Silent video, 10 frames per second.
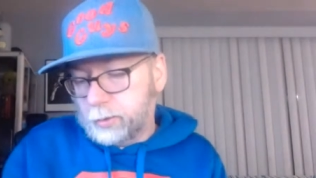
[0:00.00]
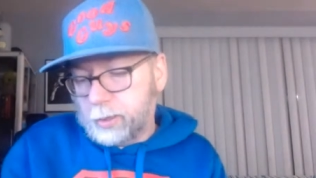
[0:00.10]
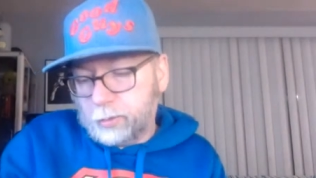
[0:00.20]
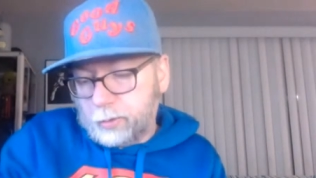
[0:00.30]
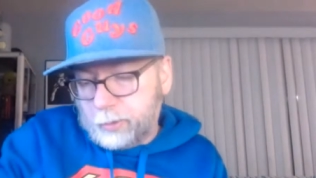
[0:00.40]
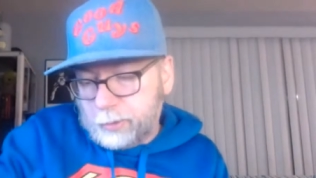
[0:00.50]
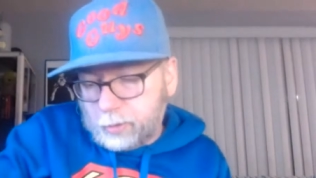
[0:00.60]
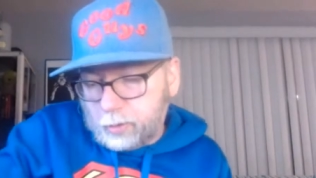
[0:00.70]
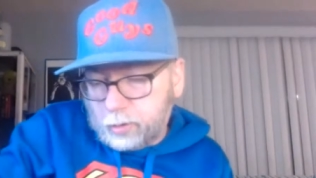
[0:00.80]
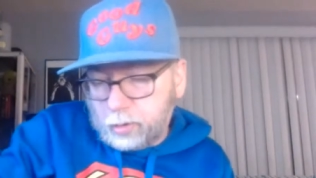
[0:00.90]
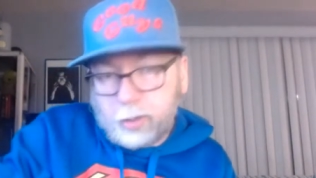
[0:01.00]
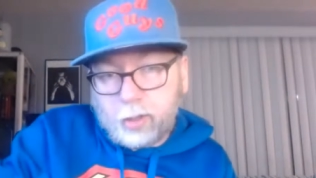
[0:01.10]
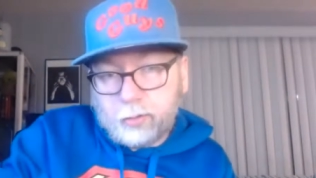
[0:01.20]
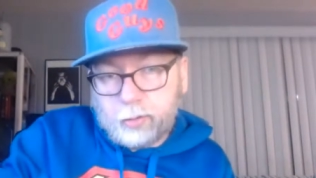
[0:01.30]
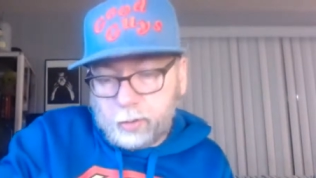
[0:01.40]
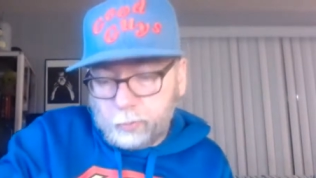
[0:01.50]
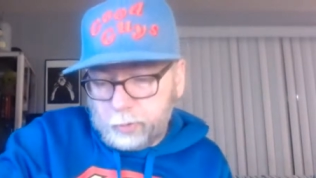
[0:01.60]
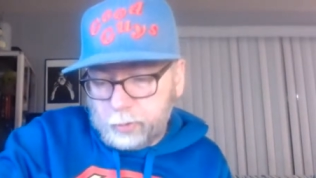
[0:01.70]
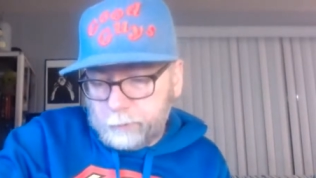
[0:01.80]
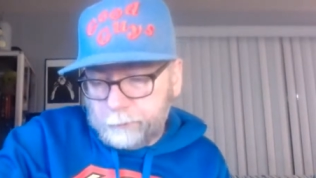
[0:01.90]
take the disc and I'll show you the alternate
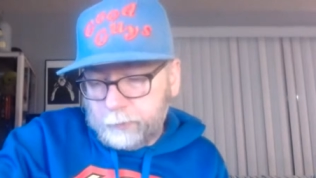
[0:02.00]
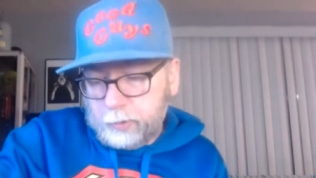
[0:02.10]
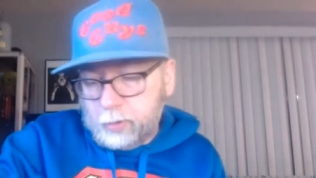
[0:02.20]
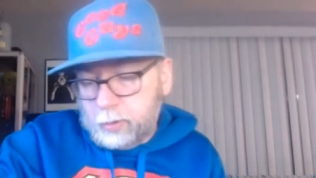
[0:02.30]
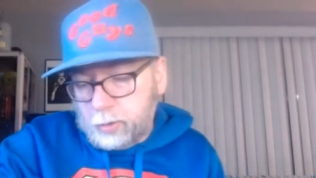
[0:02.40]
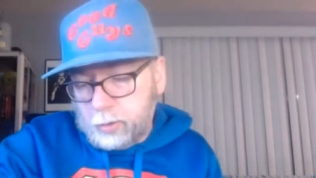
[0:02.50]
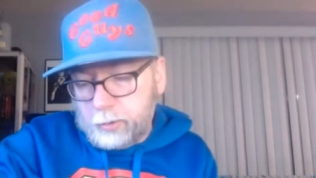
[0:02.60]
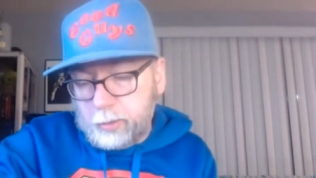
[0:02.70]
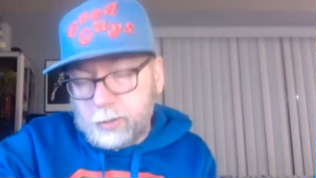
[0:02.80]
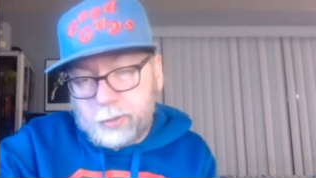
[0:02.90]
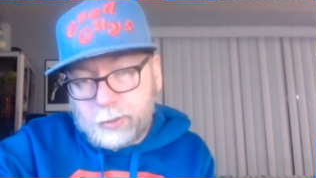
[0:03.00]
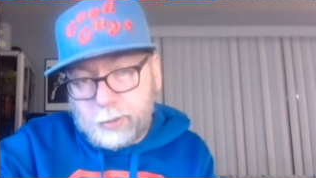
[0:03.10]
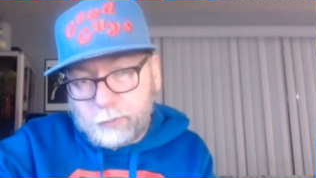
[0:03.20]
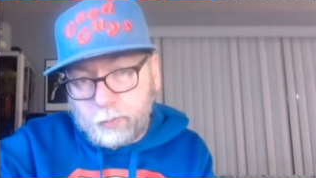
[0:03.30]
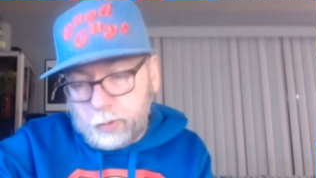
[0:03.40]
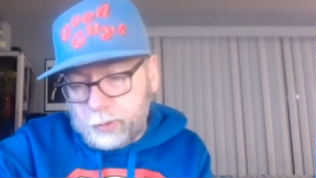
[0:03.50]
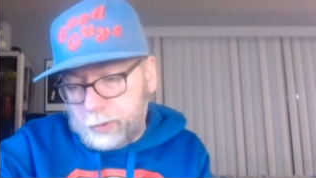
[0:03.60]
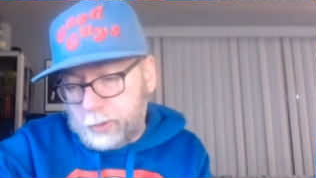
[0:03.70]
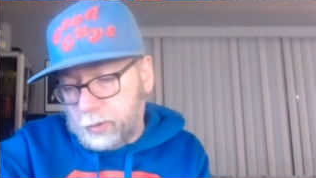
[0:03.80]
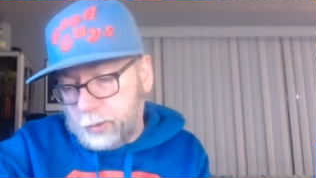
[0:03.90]
artwork. Because this is, of course, the
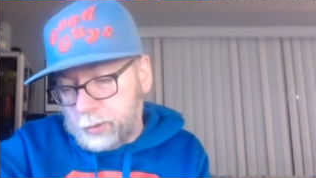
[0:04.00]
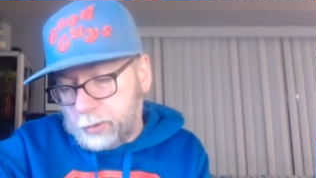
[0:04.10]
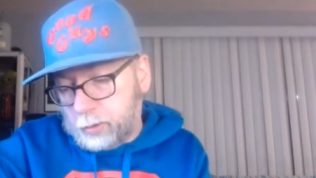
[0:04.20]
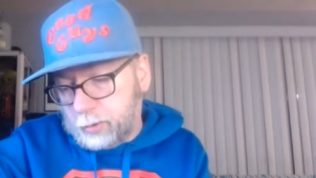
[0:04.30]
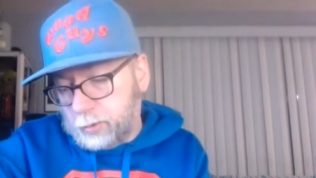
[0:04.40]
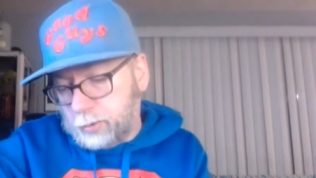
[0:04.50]
Italian collection.